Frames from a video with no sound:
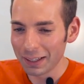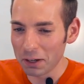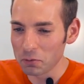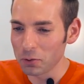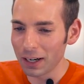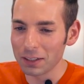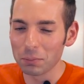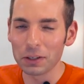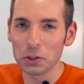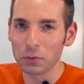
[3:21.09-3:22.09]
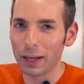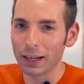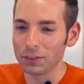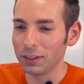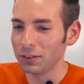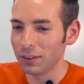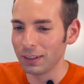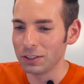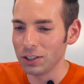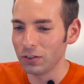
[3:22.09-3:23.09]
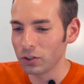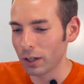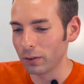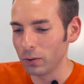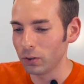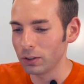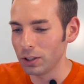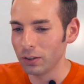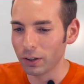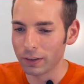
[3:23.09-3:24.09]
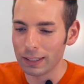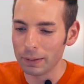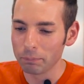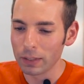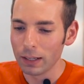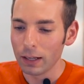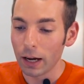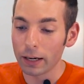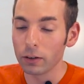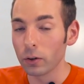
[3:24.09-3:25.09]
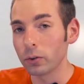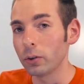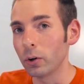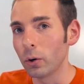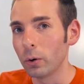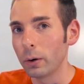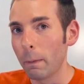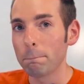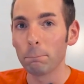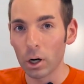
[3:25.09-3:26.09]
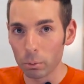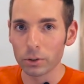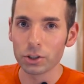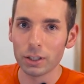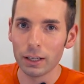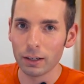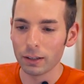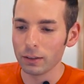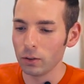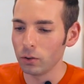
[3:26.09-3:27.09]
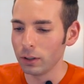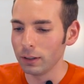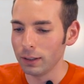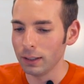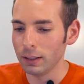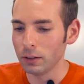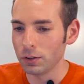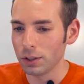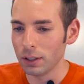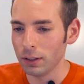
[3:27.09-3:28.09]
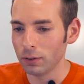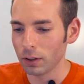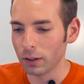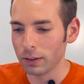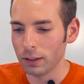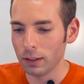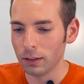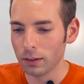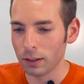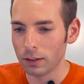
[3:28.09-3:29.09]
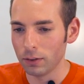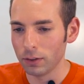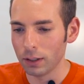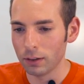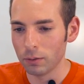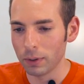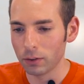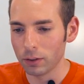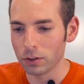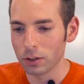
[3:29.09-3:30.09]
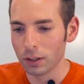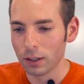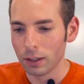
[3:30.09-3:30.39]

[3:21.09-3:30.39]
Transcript: I've granted myself access to the cheese channel using cheese auth key. I can also publish data using the cheese auth key, and I can send message.